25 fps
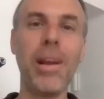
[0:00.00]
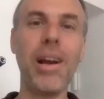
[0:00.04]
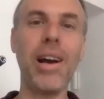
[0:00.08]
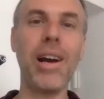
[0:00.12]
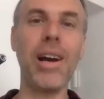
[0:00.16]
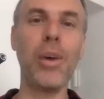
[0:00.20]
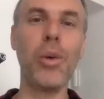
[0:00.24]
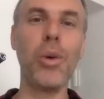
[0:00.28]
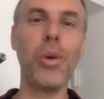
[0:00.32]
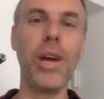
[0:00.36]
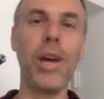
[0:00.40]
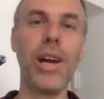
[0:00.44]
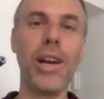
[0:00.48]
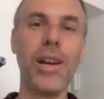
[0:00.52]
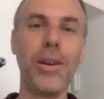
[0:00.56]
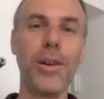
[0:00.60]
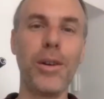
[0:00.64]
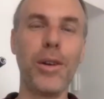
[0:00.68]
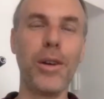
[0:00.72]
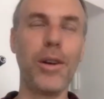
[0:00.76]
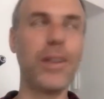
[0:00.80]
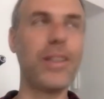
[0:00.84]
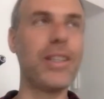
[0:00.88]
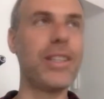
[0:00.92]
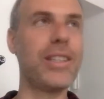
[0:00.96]
are aware, you
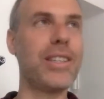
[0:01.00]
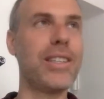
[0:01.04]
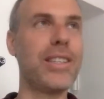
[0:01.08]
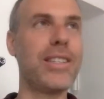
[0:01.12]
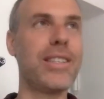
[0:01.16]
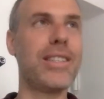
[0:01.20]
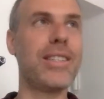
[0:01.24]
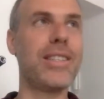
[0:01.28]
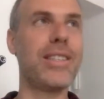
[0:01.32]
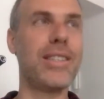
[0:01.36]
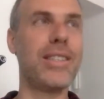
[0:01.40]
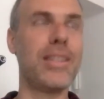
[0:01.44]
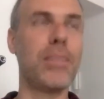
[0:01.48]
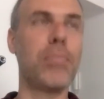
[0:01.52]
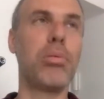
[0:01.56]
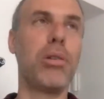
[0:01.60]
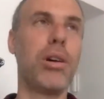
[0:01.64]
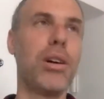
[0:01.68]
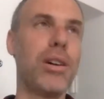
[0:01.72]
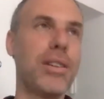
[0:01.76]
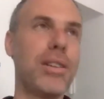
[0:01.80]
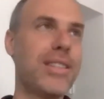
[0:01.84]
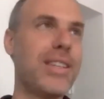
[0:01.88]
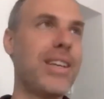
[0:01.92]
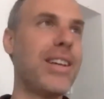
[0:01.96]
know, that it's a
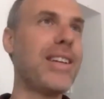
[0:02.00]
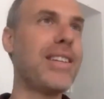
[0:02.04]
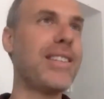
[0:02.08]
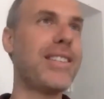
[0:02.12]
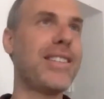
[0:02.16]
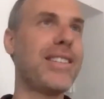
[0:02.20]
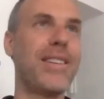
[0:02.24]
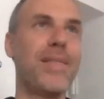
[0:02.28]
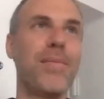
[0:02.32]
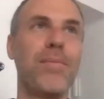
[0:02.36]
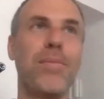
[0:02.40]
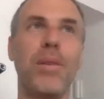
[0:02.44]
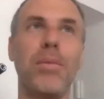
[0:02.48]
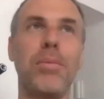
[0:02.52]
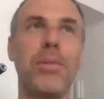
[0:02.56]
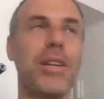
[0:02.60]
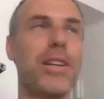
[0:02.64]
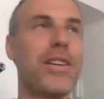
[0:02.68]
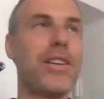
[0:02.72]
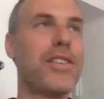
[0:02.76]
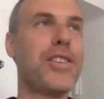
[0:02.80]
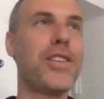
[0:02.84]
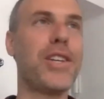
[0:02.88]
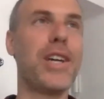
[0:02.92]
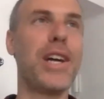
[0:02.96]
process and
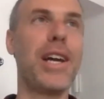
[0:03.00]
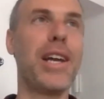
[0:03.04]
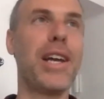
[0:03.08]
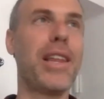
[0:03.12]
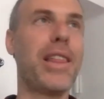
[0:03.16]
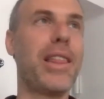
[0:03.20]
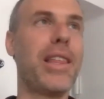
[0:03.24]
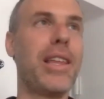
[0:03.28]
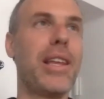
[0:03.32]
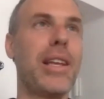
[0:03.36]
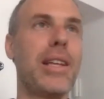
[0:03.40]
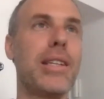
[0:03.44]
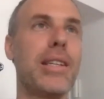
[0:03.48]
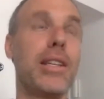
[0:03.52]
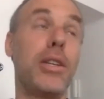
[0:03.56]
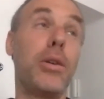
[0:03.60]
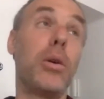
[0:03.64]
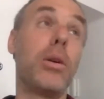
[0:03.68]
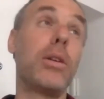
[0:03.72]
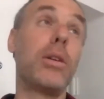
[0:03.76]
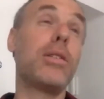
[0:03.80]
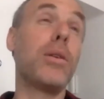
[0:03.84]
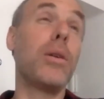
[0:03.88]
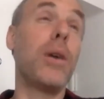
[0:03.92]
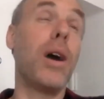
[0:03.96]
people are trying things, and
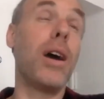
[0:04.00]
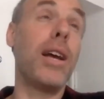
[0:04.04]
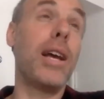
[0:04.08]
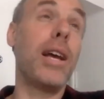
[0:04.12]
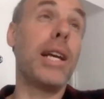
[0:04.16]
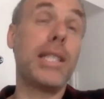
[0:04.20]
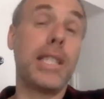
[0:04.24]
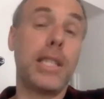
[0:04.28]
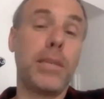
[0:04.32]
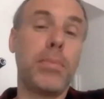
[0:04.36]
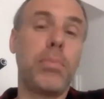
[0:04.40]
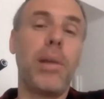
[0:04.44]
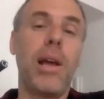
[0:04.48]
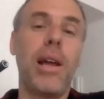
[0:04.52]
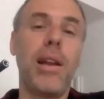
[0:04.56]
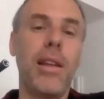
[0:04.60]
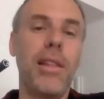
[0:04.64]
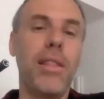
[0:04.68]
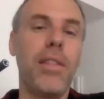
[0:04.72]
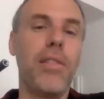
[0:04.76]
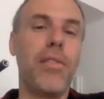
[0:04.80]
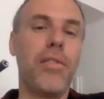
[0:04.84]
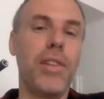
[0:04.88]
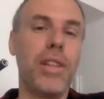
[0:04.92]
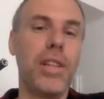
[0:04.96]
you also explain
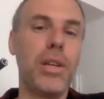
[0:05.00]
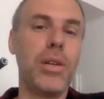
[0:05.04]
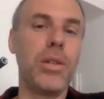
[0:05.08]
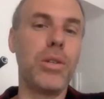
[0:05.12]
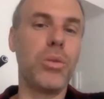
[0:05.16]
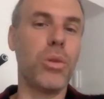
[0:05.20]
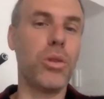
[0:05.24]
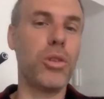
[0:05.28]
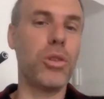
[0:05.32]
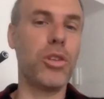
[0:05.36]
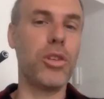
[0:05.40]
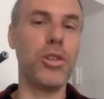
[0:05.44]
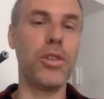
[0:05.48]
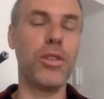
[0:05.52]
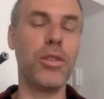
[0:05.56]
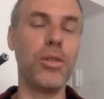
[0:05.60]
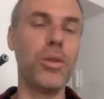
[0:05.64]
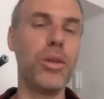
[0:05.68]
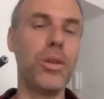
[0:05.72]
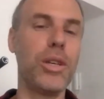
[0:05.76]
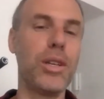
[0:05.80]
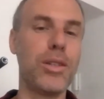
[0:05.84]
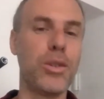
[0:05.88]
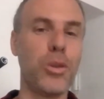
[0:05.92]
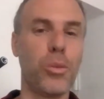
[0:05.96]
in the videos what you're
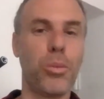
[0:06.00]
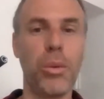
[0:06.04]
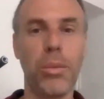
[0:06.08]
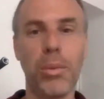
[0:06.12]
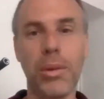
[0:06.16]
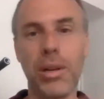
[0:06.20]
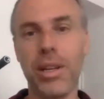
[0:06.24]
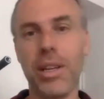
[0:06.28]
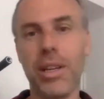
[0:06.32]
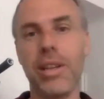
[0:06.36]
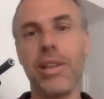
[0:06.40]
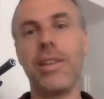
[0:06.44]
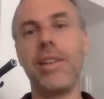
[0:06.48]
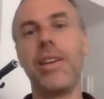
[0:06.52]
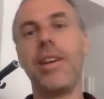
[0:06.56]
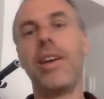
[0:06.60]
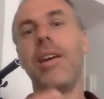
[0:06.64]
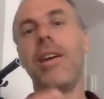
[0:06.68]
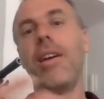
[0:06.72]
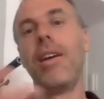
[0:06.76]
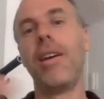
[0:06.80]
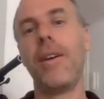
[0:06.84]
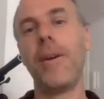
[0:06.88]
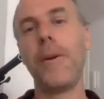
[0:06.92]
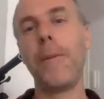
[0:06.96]
doing, so people can,
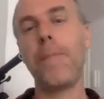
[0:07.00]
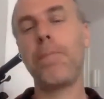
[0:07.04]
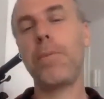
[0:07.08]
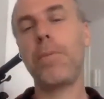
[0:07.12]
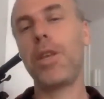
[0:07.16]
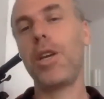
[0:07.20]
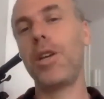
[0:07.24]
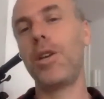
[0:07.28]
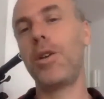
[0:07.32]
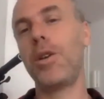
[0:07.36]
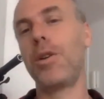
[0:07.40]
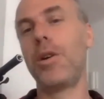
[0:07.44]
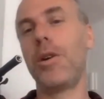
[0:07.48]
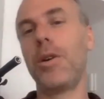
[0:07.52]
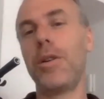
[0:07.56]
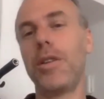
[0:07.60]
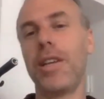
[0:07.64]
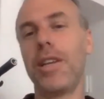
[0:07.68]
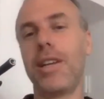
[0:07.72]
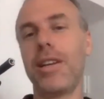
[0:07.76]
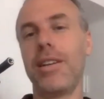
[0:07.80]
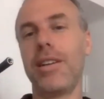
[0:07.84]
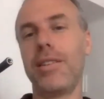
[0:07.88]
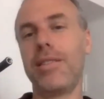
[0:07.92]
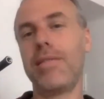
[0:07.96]
you know,
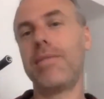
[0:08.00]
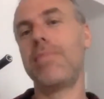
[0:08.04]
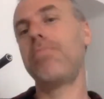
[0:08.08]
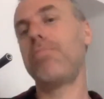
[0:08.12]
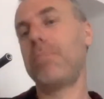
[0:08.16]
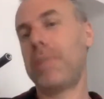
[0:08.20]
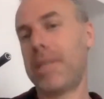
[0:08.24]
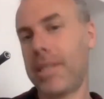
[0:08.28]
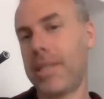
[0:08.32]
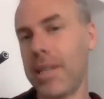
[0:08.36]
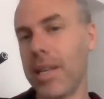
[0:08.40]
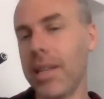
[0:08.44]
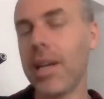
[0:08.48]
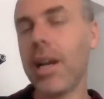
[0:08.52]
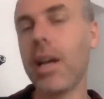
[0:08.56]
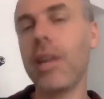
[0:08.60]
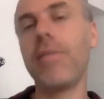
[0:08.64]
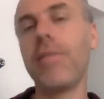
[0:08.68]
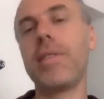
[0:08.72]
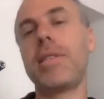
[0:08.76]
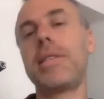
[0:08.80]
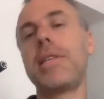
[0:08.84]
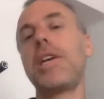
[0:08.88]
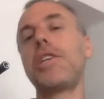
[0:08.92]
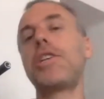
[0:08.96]
they can see the
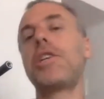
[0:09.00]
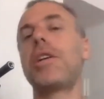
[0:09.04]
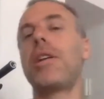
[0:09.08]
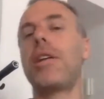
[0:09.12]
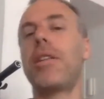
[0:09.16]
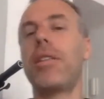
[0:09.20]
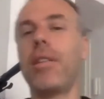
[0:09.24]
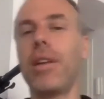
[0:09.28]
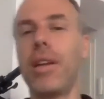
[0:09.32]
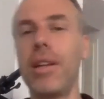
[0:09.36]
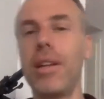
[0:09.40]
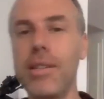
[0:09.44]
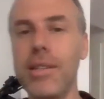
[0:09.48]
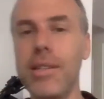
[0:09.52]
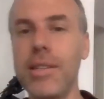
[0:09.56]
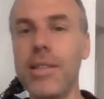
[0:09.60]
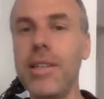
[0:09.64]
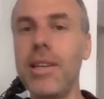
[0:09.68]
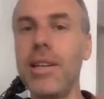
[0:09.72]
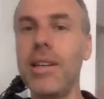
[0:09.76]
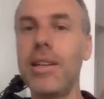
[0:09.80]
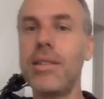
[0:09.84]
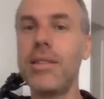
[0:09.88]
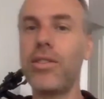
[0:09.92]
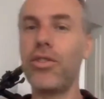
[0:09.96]
conversation and then
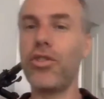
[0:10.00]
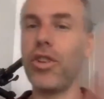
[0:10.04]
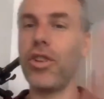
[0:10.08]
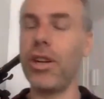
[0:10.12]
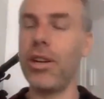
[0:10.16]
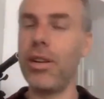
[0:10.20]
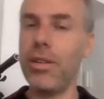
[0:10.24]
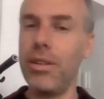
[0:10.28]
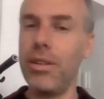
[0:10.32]
see and try,